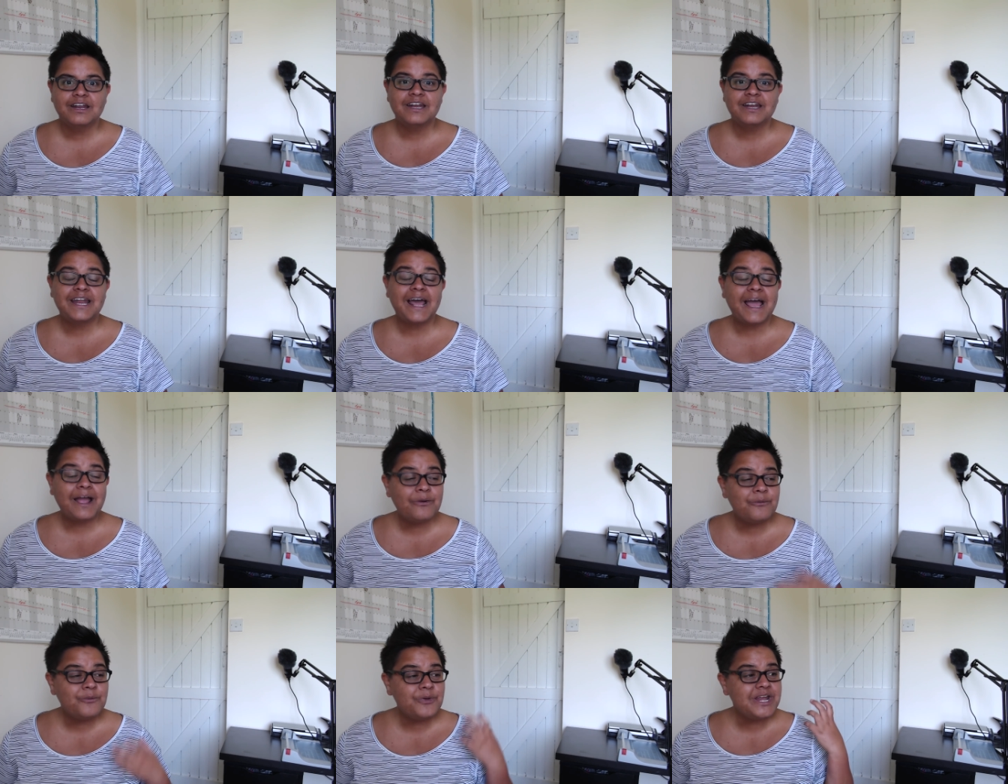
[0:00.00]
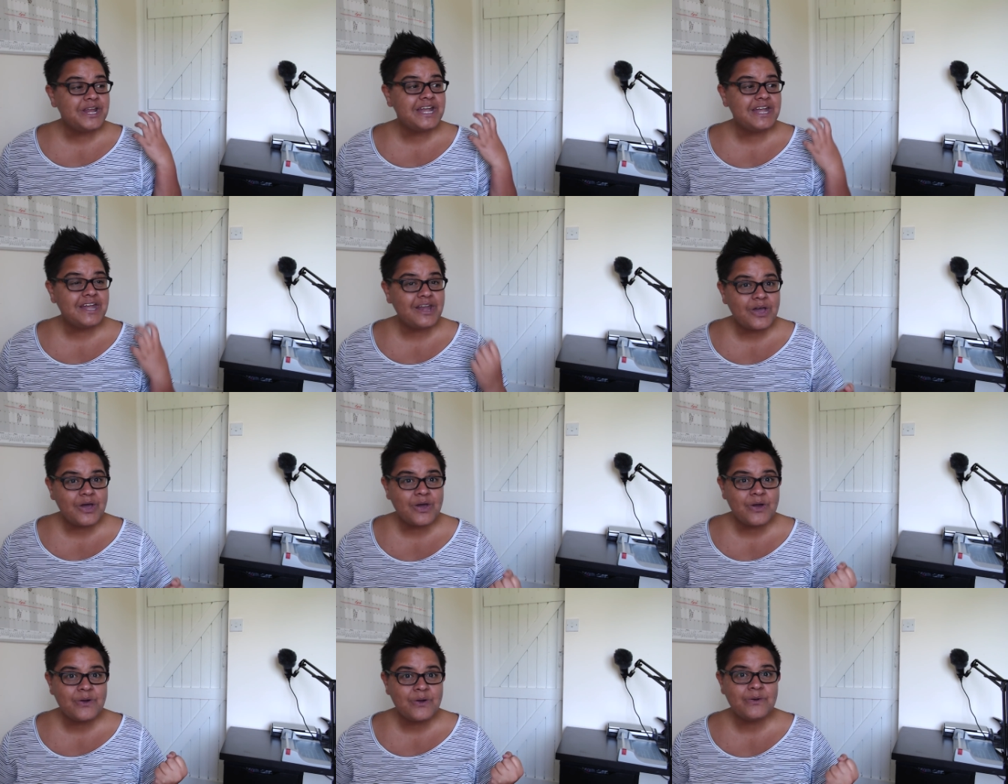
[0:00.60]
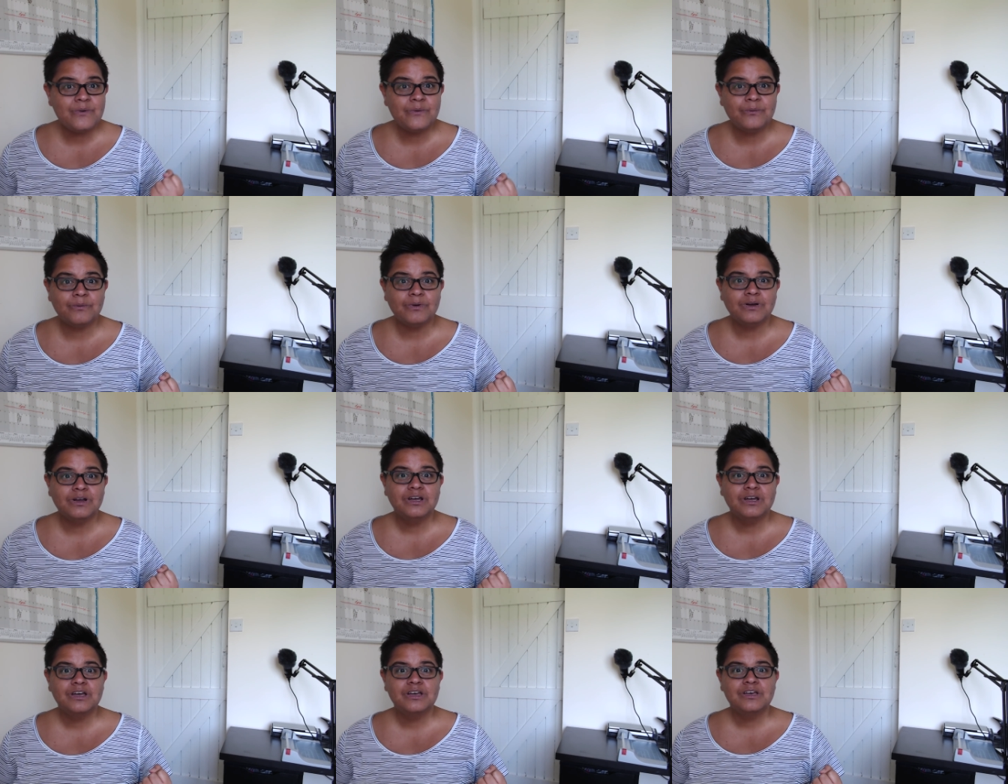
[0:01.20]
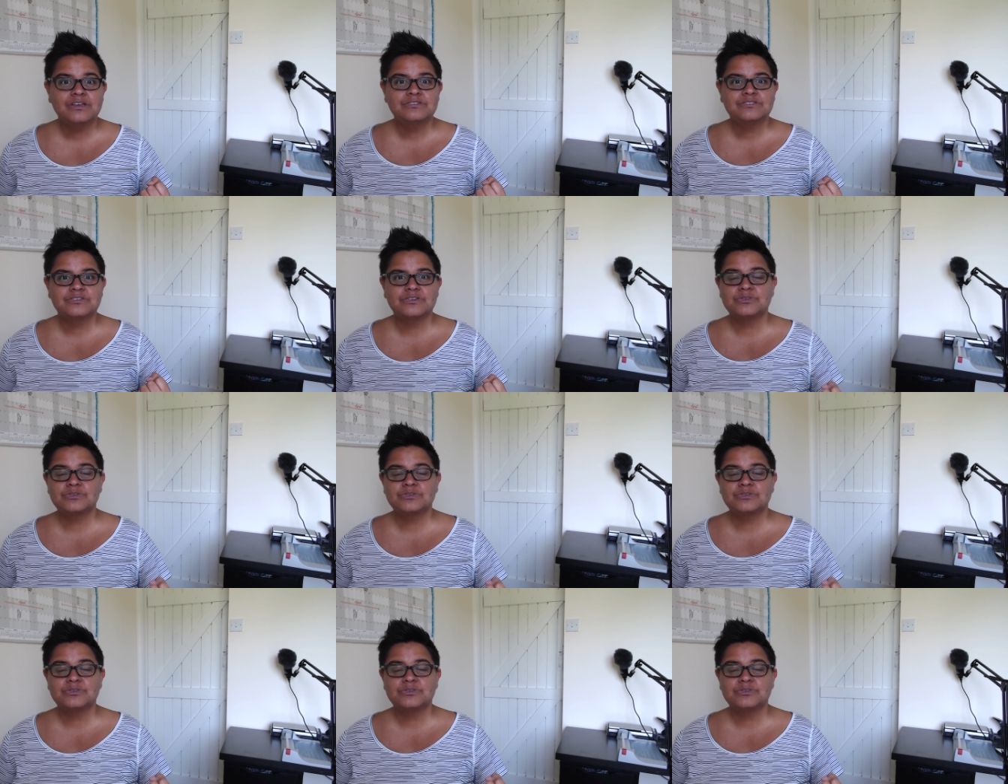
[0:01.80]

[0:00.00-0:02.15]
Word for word: Now we know. So